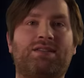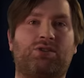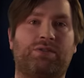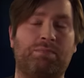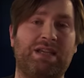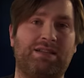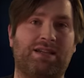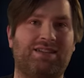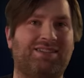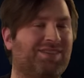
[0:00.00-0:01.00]
master of the
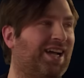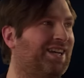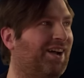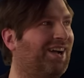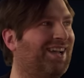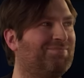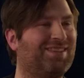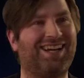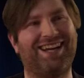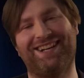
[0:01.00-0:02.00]
media. I know,
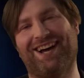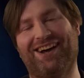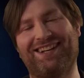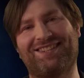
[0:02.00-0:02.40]
I, I know.